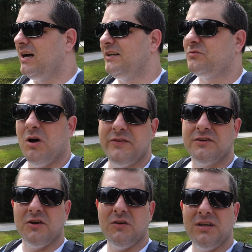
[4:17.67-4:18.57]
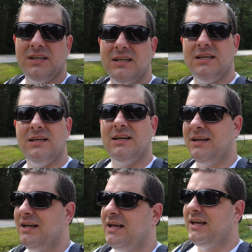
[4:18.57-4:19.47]
He's 12 years old.
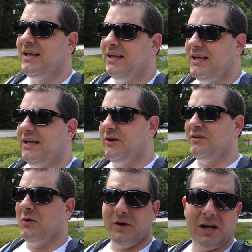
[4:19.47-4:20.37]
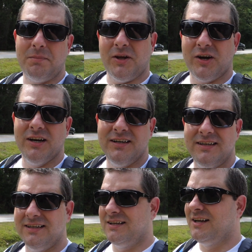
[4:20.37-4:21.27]
He knows how to work a computer.
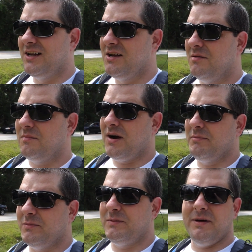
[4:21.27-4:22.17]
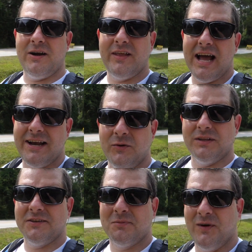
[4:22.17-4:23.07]
Probably better than I do
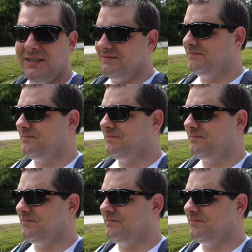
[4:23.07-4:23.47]
at this point.